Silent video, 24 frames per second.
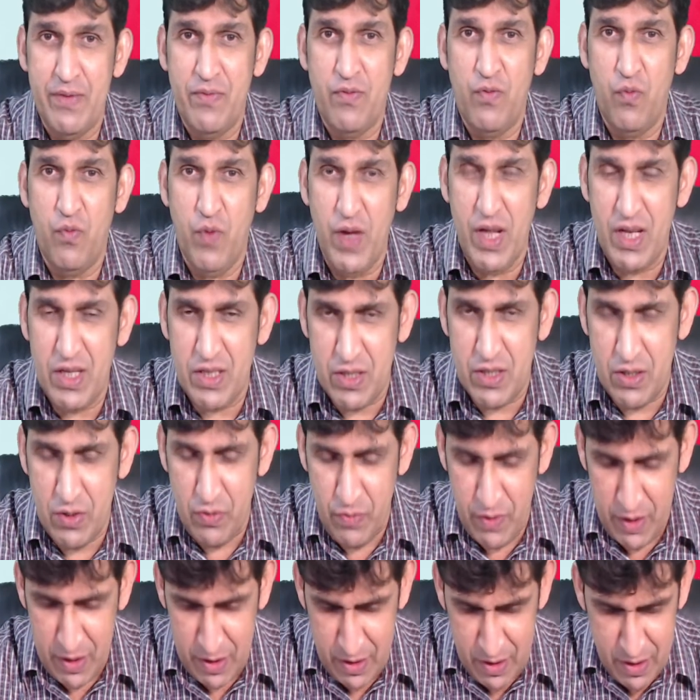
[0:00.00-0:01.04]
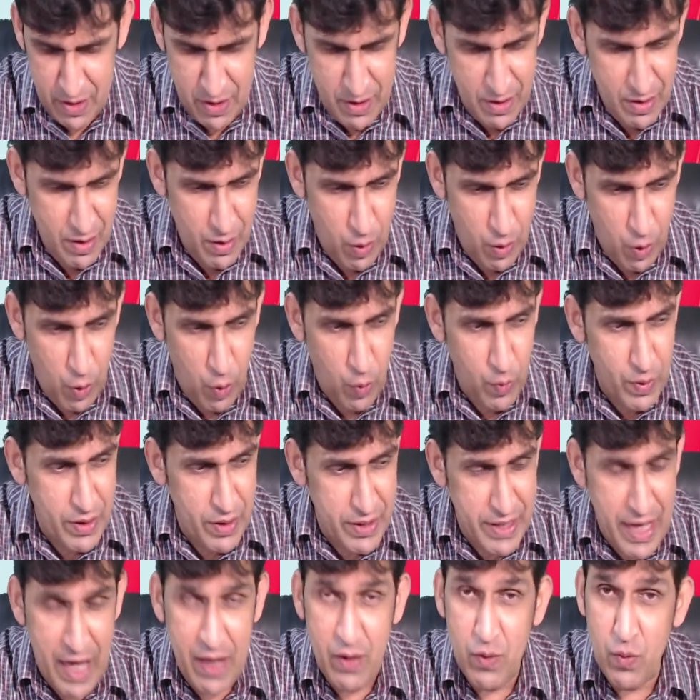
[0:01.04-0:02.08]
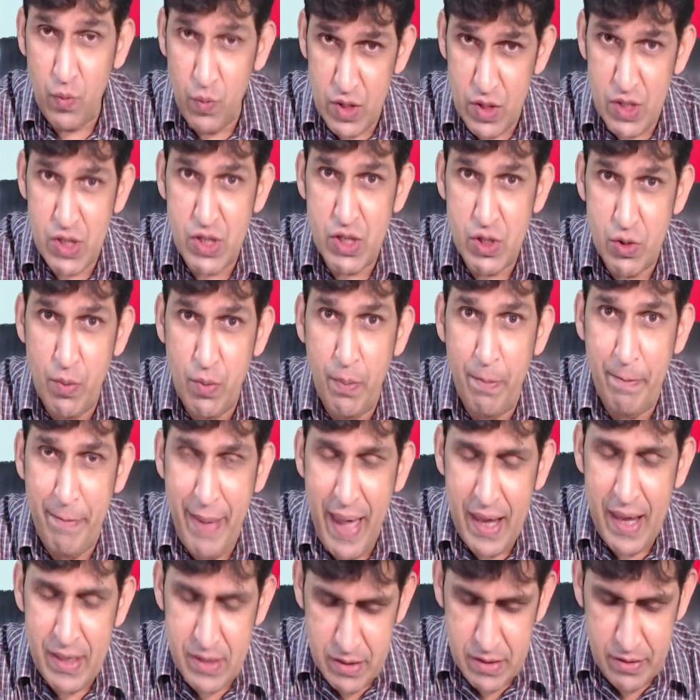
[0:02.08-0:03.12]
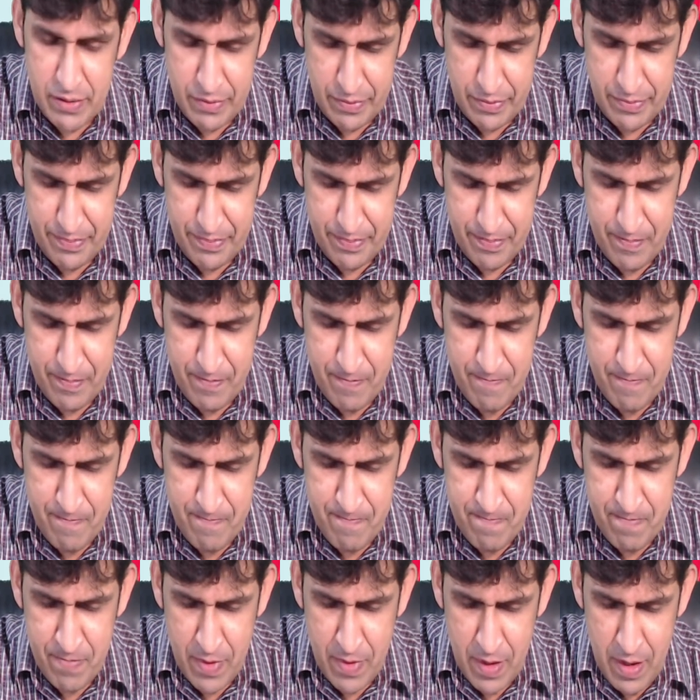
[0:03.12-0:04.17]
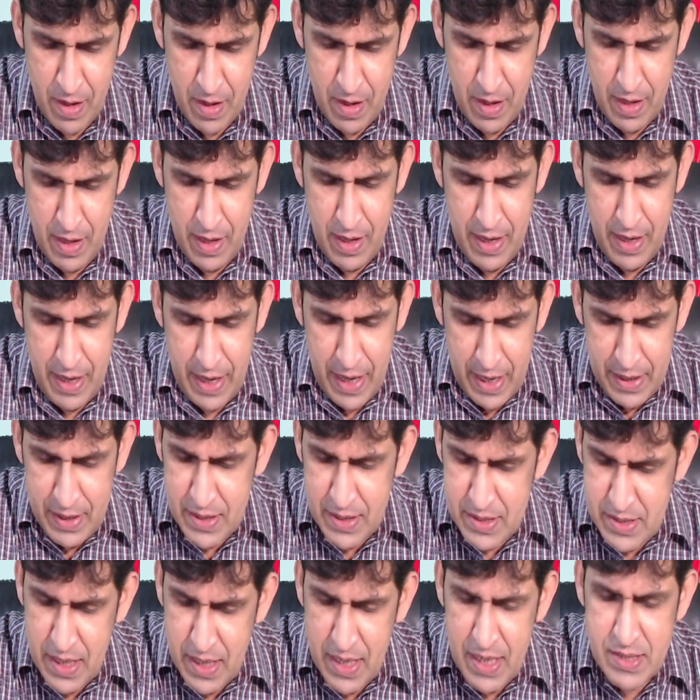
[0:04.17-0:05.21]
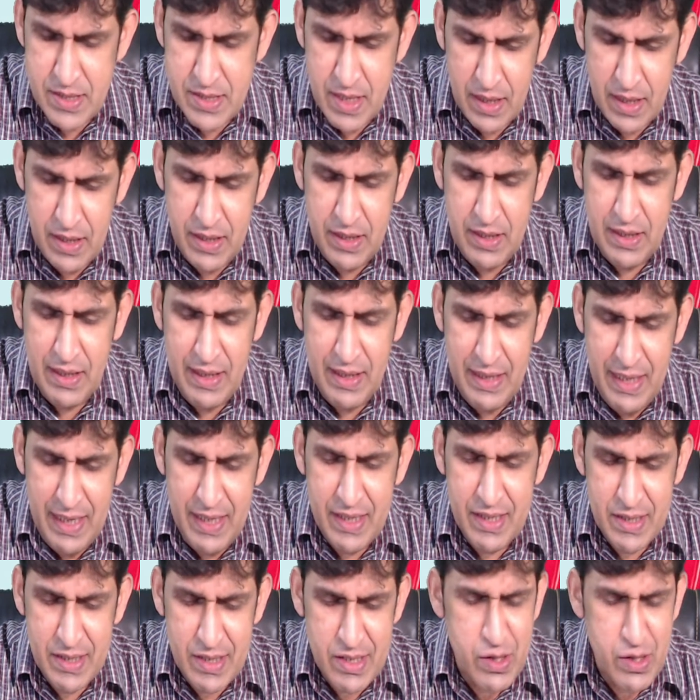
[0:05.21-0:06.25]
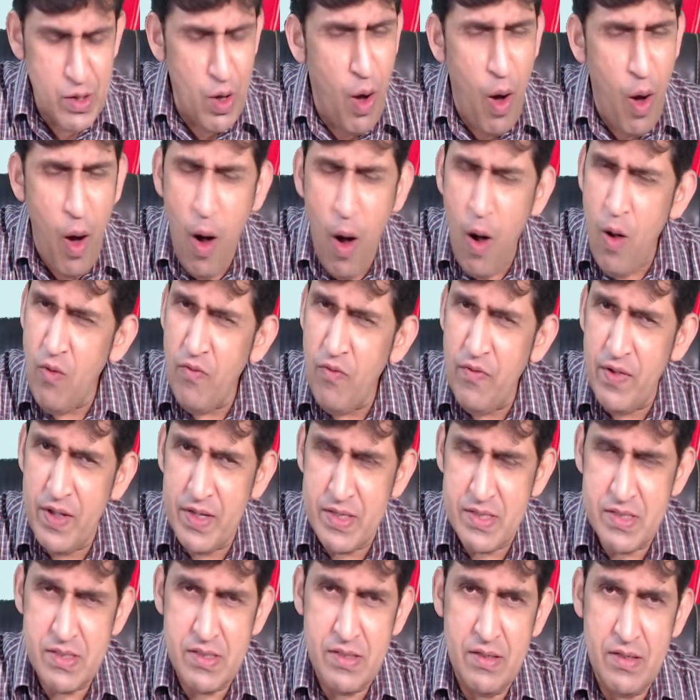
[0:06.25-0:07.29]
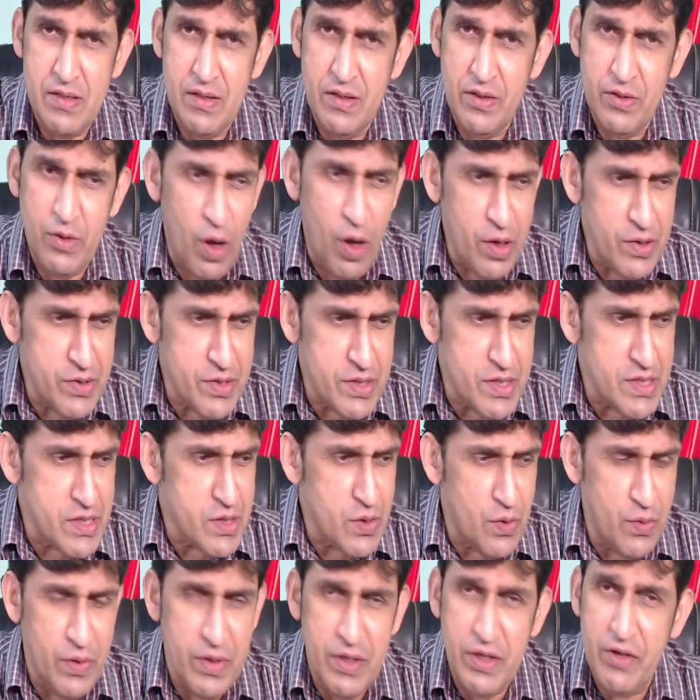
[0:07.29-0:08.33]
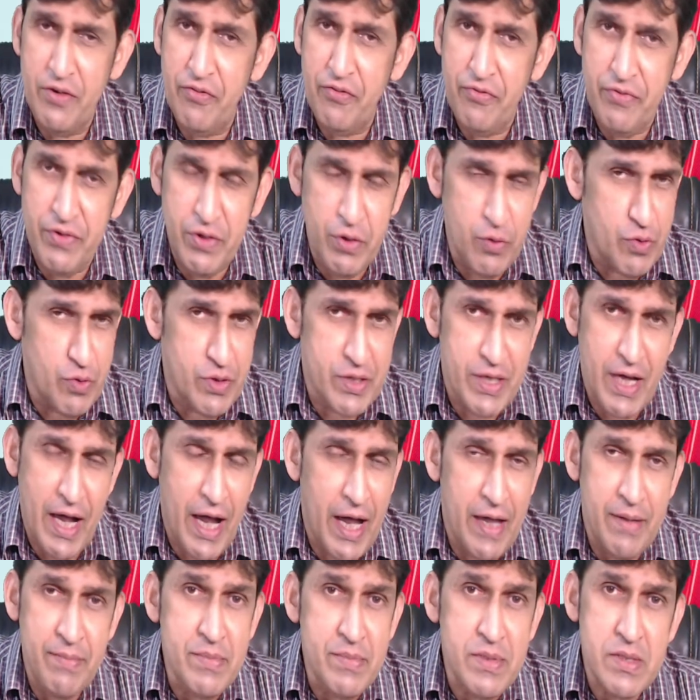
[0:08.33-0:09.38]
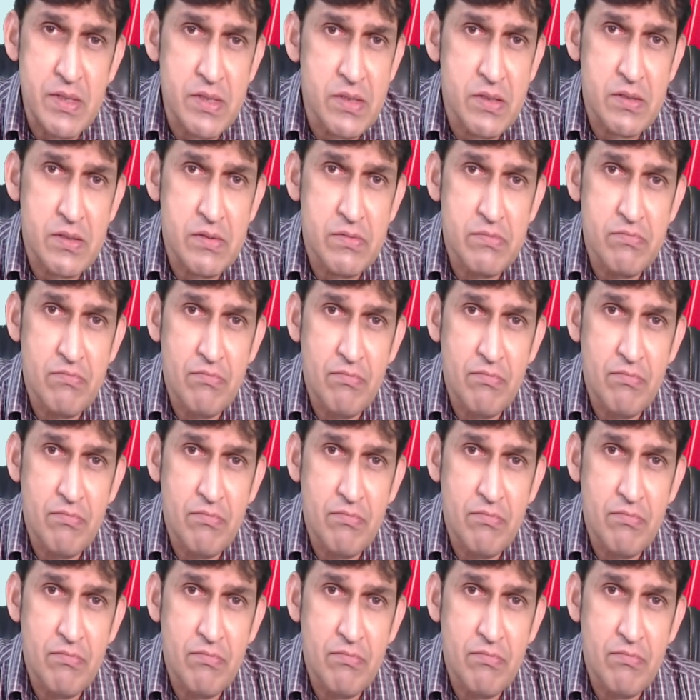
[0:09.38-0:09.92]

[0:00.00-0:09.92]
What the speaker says: victory over that which you battle. And He says that He leads us always, not just only a few times,